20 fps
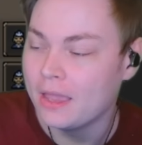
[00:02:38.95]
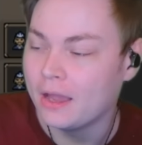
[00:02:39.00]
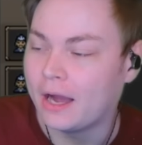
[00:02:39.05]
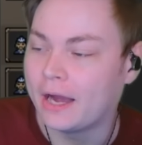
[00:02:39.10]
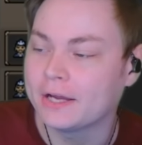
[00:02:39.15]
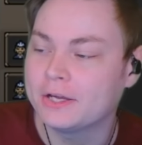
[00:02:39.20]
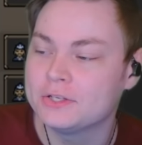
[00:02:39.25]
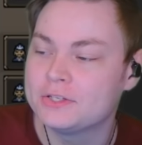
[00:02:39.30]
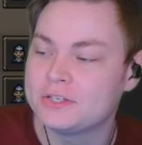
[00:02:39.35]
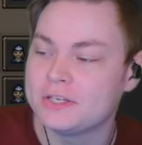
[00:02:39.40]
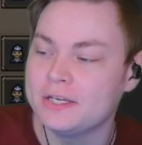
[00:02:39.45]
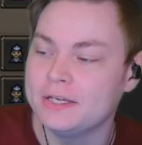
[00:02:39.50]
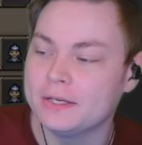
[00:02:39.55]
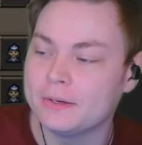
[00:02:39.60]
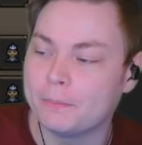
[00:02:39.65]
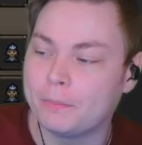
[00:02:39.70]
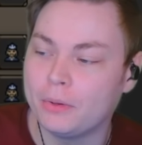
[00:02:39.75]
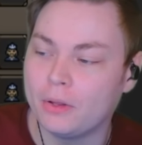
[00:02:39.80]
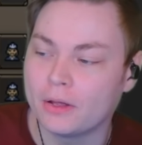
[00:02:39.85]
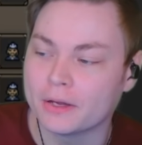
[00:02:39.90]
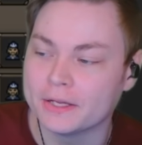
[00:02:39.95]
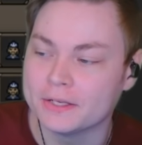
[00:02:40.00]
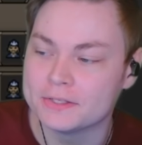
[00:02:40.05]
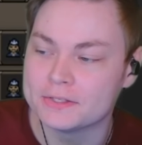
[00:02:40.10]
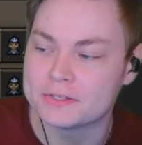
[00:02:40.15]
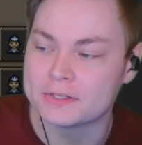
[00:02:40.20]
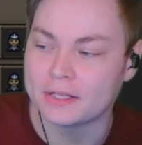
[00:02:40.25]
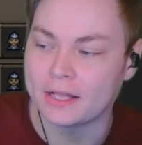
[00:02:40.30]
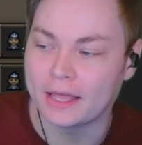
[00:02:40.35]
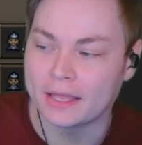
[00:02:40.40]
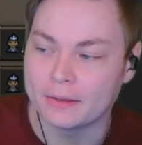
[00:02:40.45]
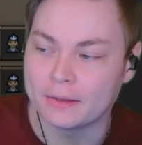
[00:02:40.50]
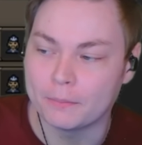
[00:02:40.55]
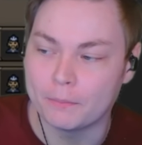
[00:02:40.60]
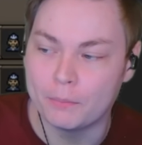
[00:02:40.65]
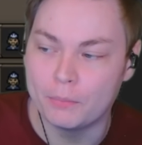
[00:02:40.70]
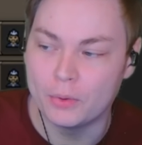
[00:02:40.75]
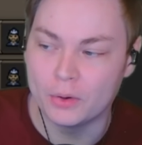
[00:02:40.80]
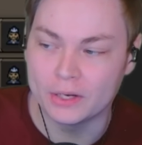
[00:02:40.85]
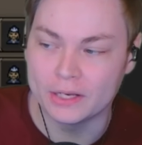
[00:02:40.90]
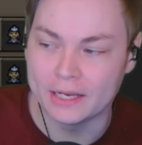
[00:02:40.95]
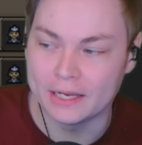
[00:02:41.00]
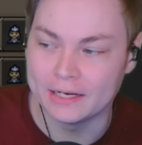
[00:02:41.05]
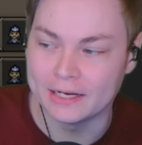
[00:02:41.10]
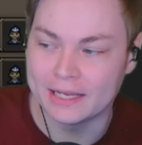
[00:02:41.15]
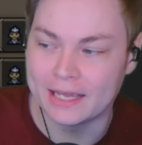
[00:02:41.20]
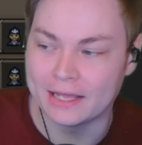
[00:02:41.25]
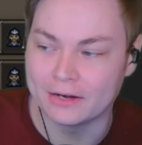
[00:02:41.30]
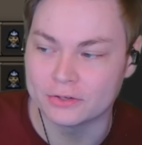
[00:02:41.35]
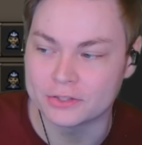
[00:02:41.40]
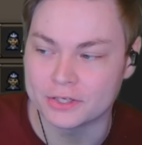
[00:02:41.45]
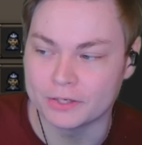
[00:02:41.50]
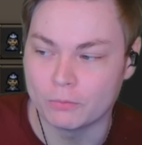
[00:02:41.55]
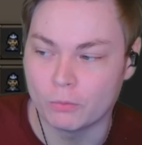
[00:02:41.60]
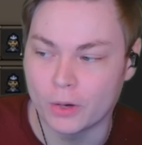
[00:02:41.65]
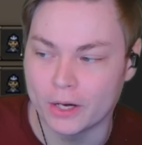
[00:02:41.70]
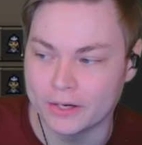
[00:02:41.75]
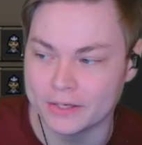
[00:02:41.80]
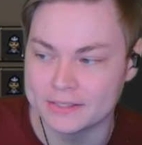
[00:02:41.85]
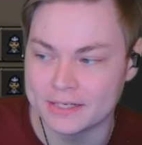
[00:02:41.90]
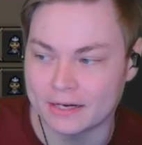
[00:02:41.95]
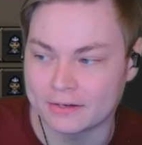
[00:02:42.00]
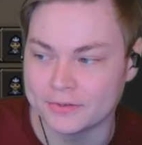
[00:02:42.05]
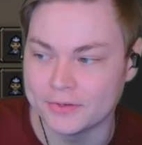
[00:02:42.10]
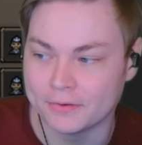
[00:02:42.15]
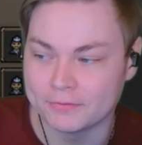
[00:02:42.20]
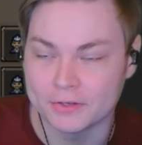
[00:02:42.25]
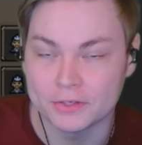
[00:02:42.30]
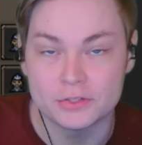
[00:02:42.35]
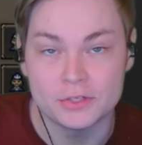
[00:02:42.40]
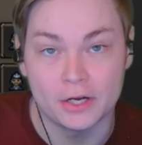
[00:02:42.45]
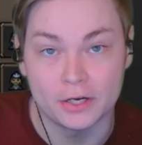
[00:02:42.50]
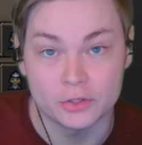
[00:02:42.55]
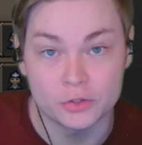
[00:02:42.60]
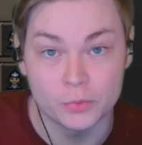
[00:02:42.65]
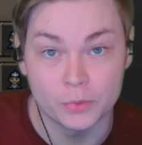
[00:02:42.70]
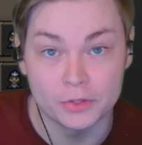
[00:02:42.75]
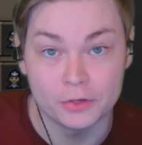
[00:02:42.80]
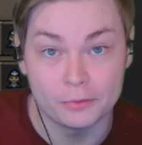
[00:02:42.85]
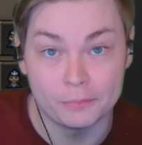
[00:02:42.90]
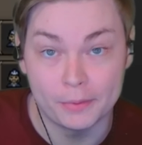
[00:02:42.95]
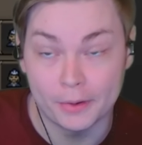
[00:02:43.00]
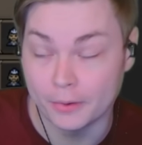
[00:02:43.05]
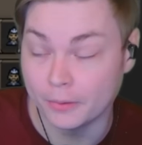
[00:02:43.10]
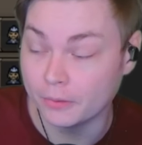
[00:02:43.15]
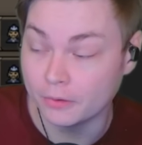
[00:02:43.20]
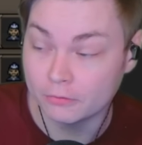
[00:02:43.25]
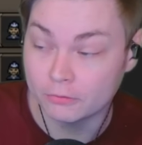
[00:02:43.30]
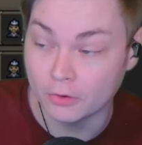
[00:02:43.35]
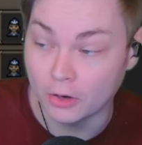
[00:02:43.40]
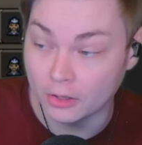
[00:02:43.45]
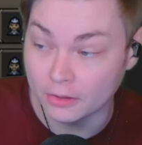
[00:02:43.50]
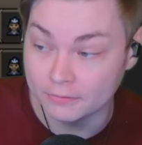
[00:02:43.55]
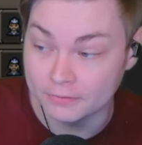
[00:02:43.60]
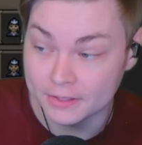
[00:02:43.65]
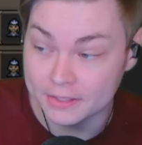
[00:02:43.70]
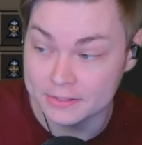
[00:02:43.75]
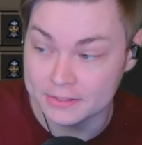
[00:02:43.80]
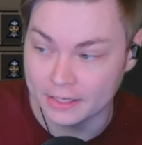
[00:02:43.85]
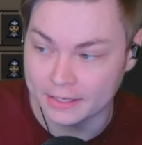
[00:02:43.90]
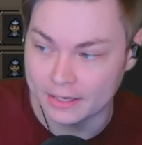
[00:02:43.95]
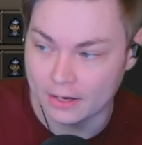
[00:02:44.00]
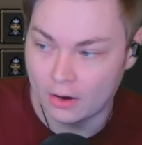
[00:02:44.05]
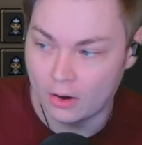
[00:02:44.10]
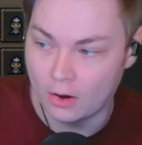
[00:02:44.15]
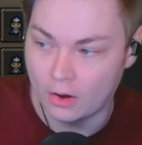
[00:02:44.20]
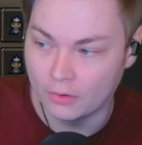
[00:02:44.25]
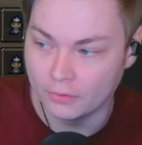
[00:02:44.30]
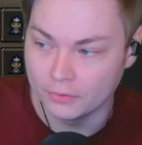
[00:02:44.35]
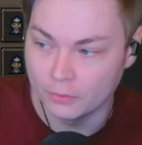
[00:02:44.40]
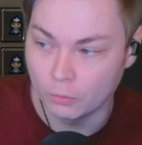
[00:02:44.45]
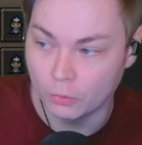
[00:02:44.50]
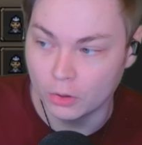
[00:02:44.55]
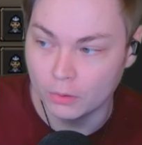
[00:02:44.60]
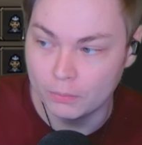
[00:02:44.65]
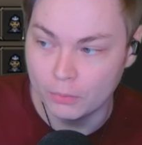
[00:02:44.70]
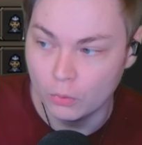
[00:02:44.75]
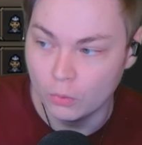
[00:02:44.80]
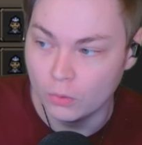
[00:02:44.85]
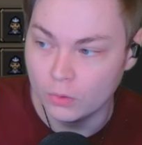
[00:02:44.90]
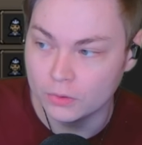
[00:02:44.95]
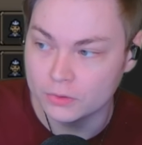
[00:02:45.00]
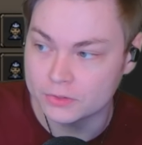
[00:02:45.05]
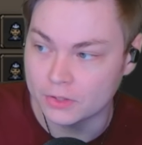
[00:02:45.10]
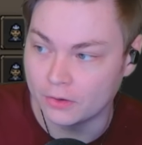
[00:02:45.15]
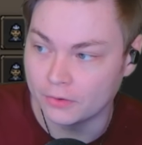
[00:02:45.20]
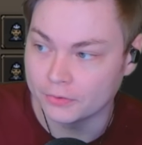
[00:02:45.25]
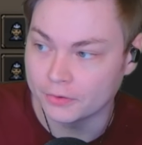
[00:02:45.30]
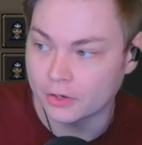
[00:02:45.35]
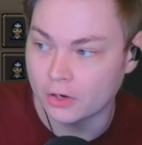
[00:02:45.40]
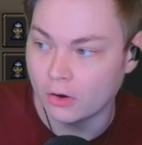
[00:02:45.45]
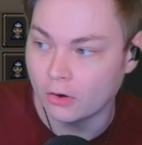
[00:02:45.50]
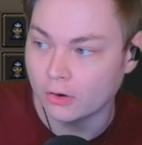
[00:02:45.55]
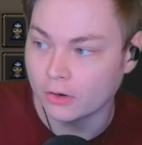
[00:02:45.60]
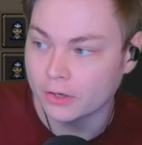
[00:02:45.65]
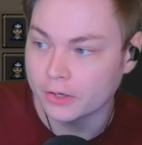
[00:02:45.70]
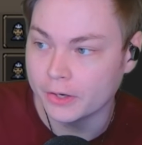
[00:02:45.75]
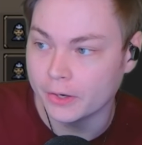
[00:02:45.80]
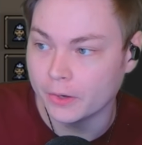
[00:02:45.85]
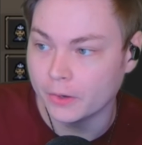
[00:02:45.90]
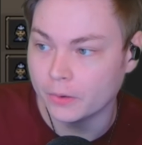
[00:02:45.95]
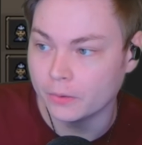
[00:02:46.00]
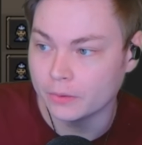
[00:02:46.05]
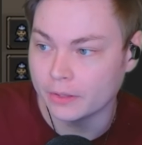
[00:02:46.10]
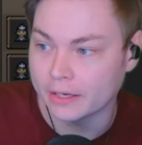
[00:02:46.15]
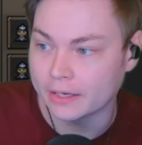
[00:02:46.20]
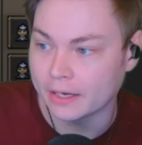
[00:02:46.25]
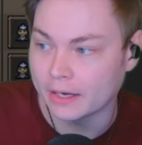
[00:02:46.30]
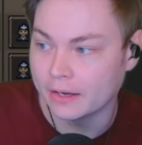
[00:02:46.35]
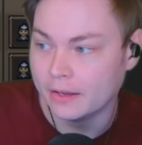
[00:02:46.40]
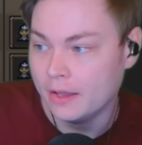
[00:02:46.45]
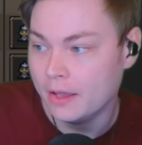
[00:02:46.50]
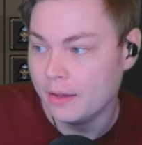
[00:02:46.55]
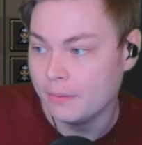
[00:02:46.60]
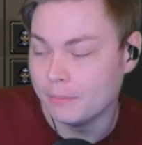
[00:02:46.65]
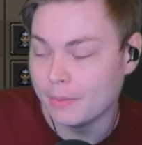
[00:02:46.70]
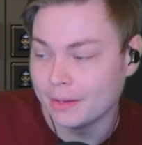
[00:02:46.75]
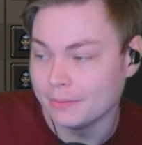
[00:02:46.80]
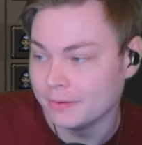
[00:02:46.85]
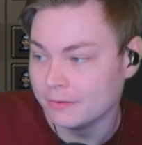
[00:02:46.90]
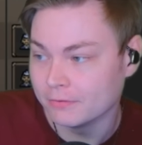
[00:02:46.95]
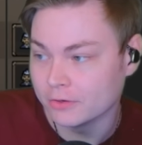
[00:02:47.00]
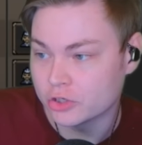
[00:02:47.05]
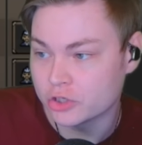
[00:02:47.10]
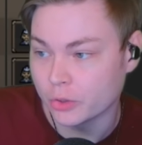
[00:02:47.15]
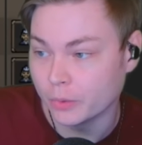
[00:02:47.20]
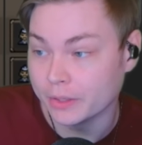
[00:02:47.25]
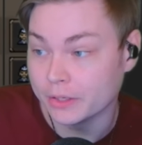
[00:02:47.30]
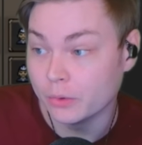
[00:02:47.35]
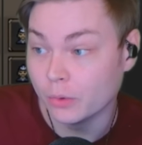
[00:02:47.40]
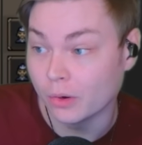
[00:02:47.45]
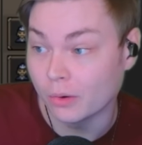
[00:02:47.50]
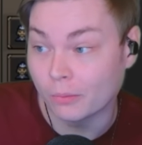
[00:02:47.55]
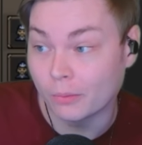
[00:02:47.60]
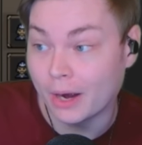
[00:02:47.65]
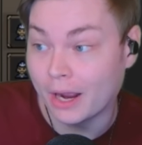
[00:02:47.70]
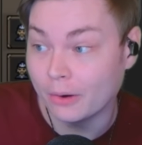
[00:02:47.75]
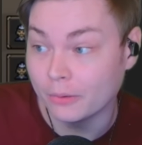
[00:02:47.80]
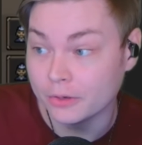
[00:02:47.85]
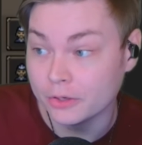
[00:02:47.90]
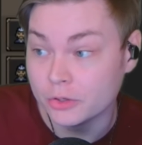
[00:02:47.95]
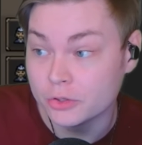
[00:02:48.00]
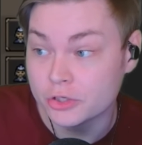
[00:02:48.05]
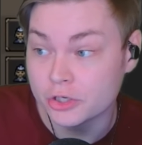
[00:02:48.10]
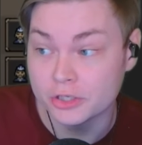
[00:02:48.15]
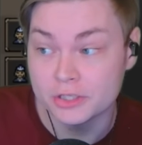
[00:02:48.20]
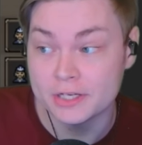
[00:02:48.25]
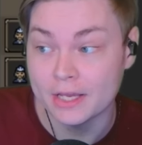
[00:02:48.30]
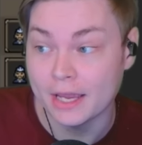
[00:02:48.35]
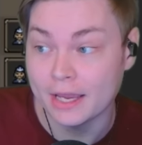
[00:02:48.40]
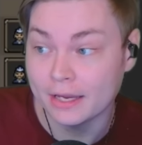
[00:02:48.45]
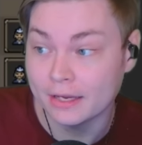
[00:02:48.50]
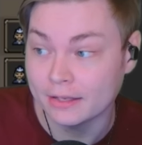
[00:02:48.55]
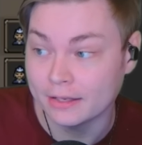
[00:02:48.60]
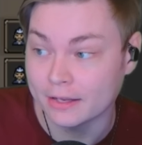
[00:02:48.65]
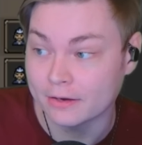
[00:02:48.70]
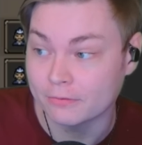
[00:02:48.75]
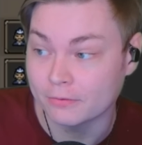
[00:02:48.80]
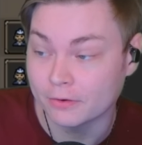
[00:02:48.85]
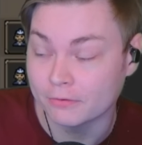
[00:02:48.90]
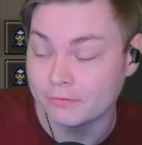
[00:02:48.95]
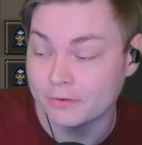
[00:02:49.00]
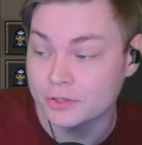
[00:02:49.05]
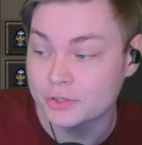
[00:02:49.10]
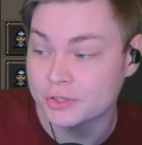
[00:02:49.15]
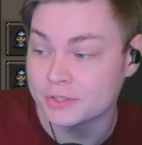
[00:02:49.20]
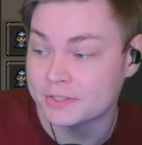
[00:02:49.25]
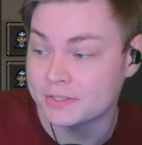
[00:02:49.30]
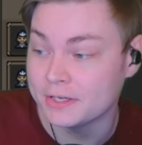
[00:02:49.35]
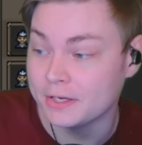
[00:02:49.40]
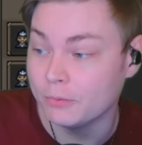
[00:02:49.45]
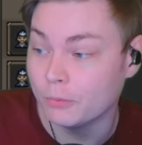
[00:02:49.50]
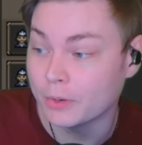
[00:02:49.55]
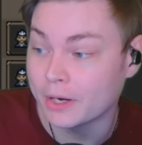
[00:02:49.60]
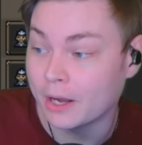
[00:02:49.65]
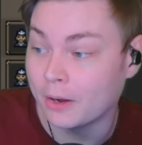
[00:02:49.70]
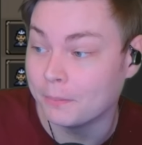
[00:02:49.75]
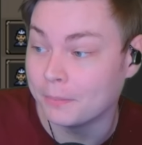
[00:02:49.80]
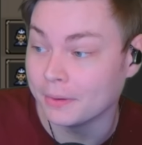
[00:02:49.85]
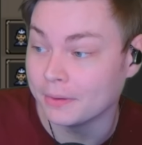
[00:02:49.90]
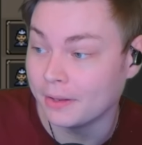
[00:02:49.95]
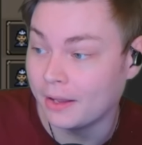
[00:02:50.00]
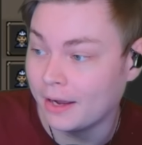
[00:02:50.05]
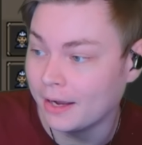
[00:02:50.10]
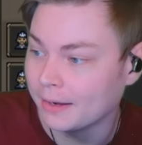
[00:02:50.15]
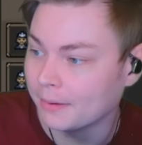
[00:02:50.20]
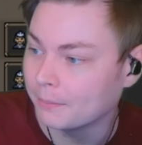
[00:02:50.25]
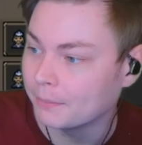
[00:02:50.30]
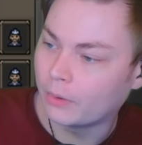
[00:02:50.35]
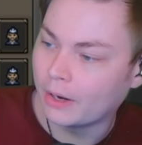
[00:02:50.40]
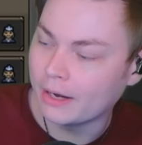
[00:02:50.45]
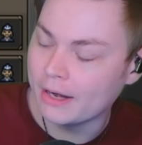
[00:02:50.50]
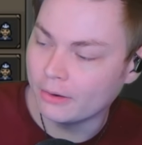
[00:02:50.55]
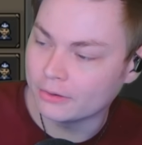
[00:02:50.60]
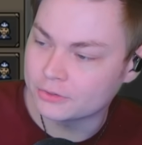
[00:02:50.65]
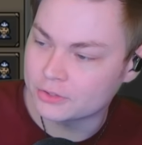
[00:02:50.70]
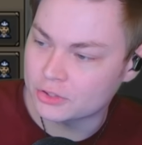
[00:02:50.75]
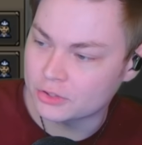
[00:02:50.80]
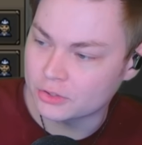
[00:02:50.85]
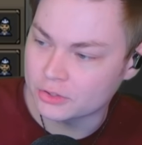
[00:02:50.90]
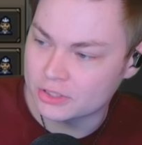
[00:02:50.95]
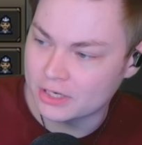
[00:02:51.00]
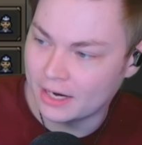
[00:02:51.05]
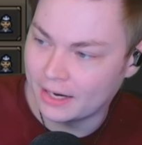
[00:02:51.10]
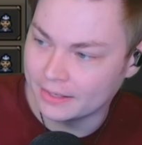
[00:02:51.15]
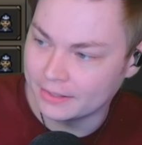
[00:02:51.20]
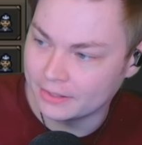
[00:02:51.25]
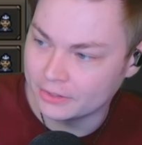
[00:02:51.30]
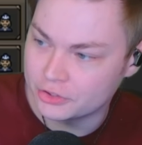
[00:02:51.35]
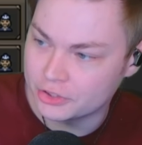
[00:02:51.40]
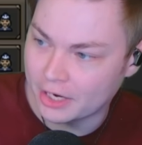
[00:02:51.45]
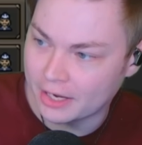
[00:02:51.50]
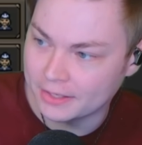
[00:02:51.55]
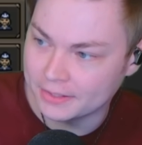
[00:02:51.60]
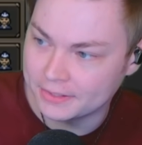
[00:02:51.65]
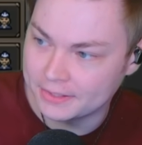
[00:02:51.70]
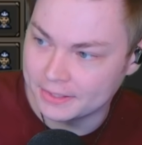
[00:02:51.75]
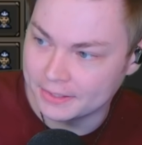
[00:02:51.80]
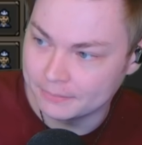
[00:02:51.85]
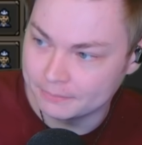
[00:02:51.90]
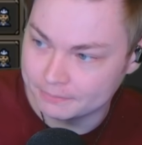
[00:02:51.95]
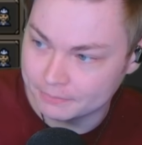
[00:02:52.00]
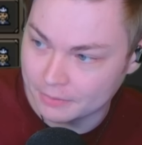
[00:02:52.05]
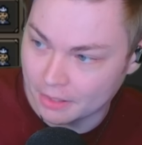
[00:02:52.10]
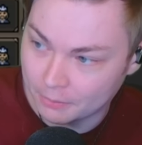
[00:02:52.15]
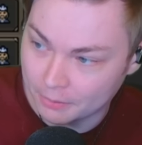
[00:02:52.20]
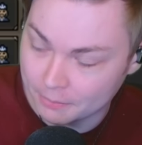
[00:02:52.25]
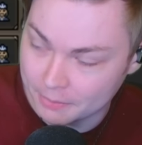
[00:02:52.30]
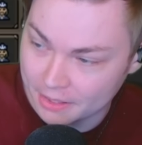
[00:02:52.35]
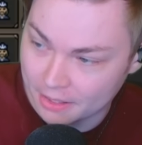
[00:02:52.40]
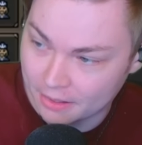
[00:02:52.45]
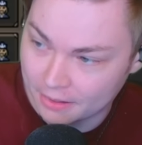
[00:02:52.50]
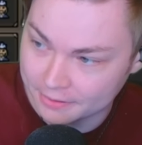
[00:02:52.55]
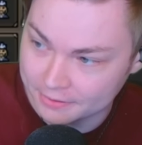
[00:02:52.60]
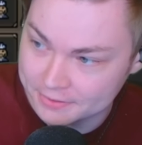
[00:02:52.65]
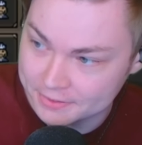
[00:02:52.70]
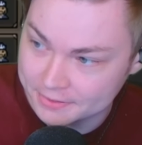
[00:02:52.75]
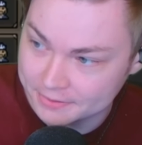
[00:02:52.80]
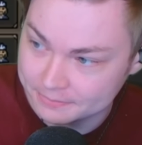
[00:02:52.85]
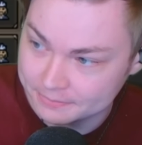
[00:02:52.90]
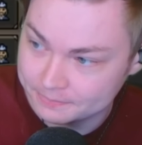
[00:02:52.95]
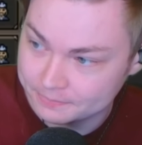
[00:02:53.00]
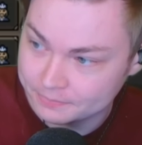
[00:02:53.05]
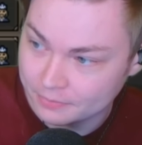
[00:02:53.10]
I could see plugins, putting indicators on where exactly you have to touch with your boat for all of these, on the whirlpools, on the cargo, maybe even showing you a route you should take, for efficiency would help a lot. Right now, it just looks kind of janky, I'm gonna be honest.